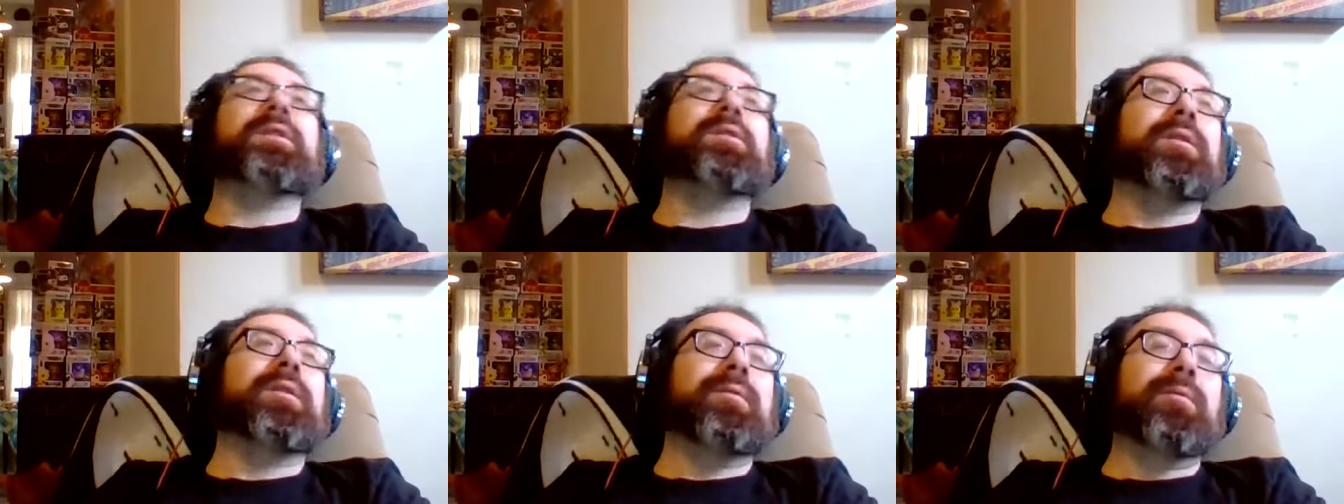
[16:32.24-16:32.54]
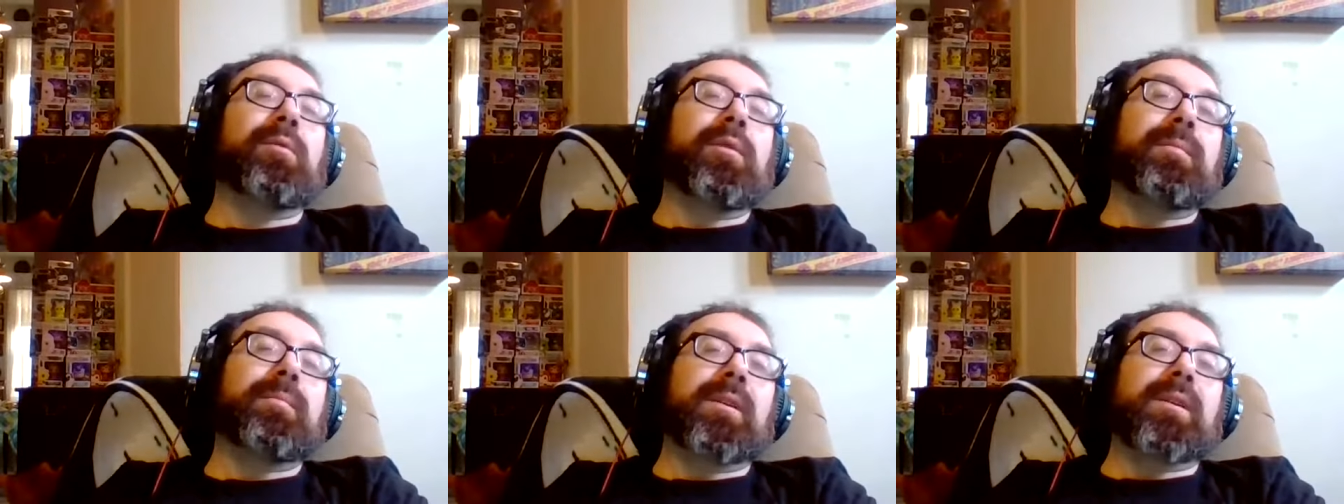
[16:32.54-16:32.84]
meat off
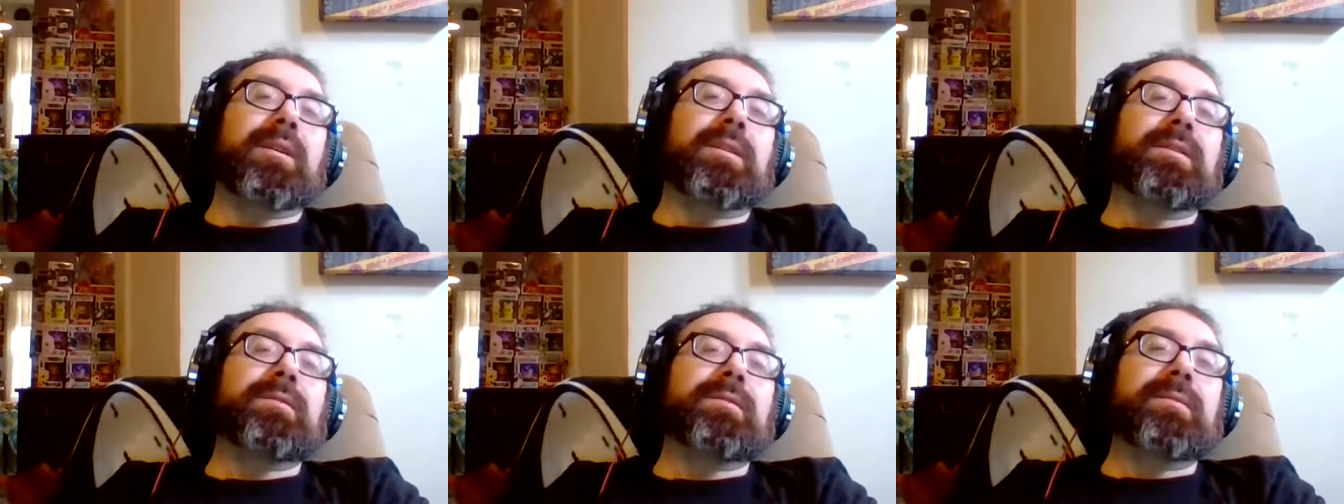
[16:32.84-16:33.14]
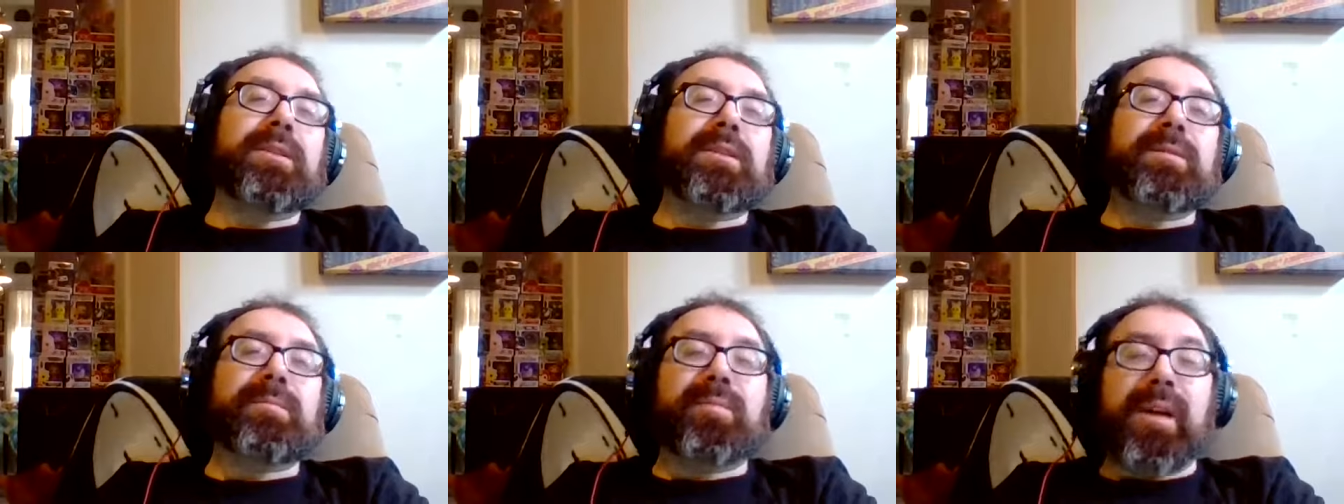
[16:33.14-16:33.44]
Walmart,
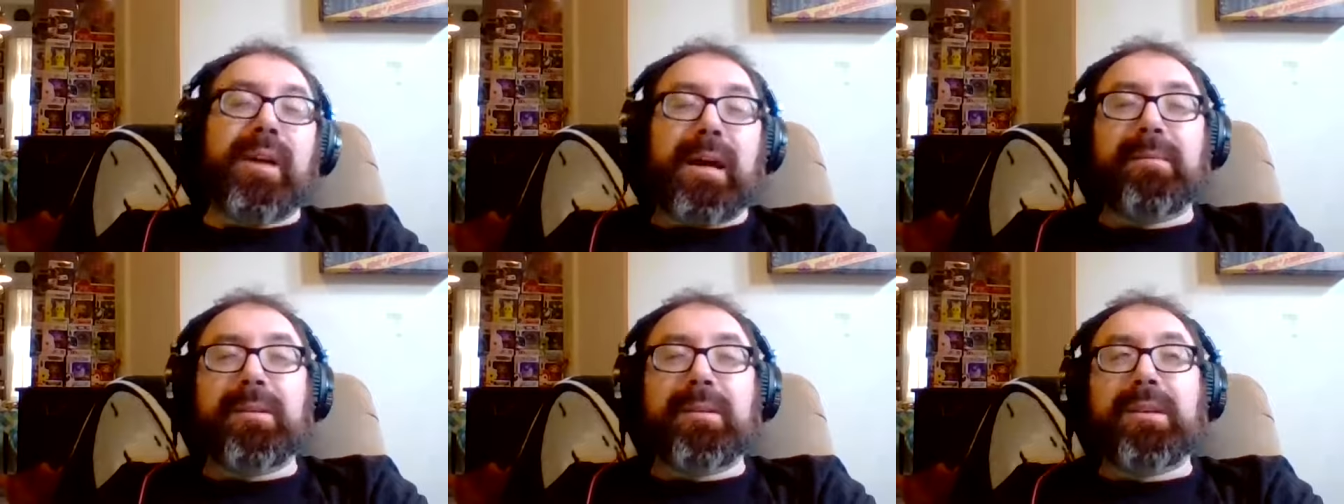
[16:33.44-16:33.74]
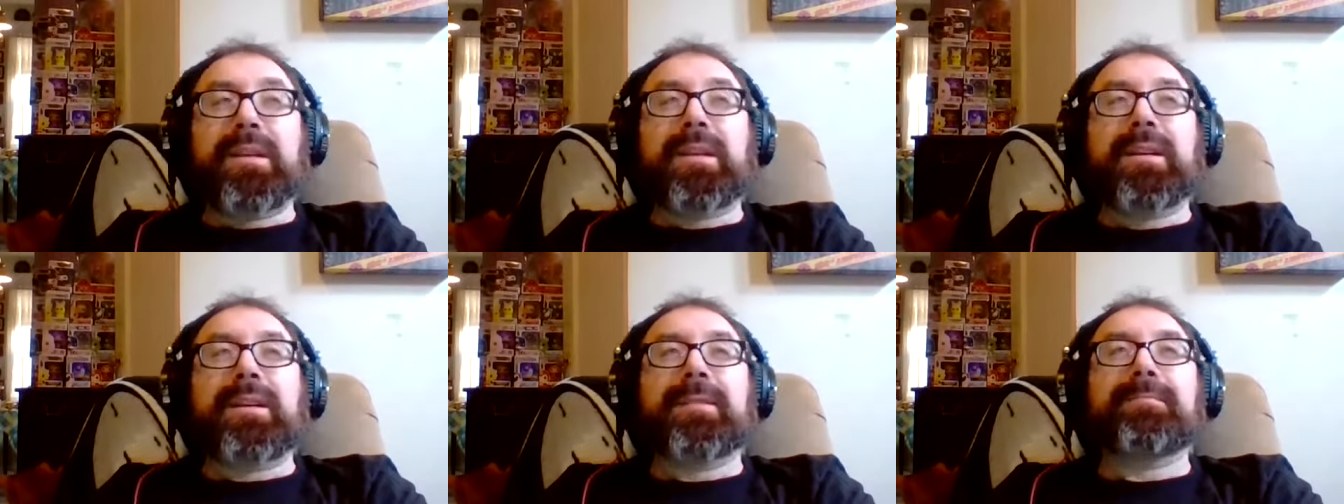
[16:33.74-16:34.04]
which
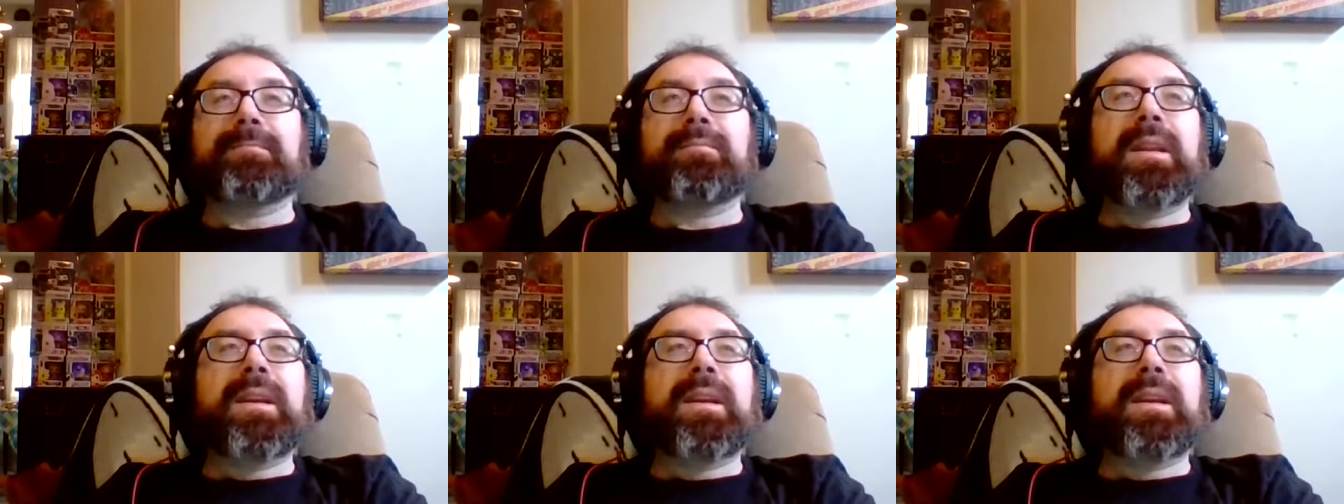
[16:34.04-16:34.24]
probably, uh,